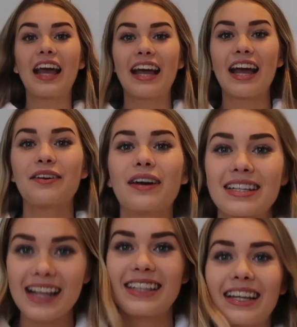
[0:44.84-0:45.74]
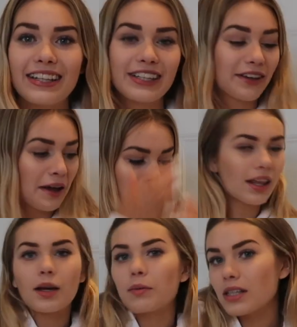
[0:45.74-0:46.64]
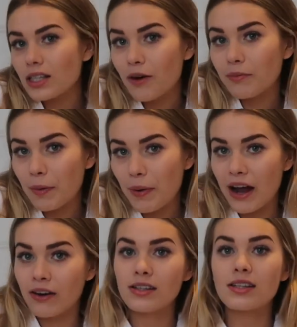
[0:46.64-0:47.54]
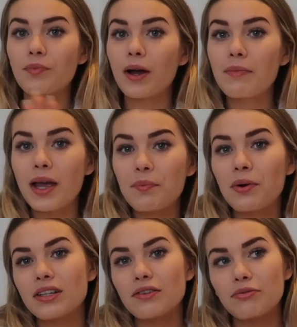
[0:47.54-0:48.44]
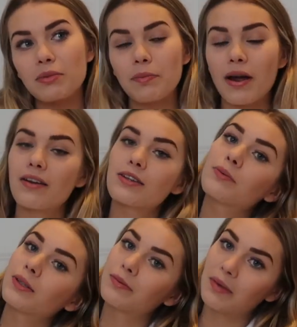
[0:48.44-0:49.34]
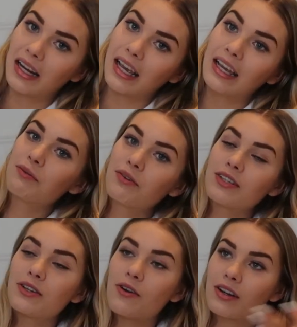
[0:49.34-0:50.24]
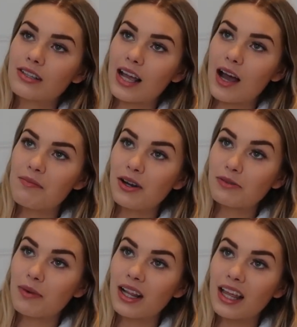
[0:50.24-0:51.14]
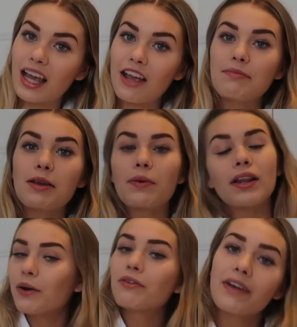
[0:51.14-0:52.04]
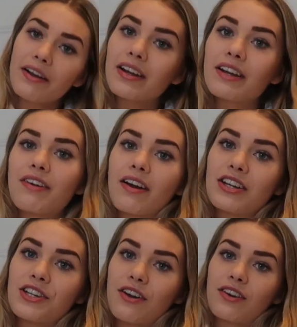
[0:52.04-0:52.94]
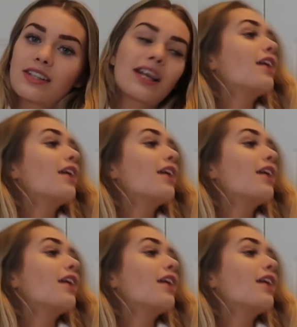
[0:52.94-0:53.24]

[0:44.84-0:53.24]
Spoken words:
Okay, anyways, let's get into it. I think I'm gonna start with my parents. My main present from my parents was money. I'm obviously not gonna say how much money they gave me, but they were very, very generous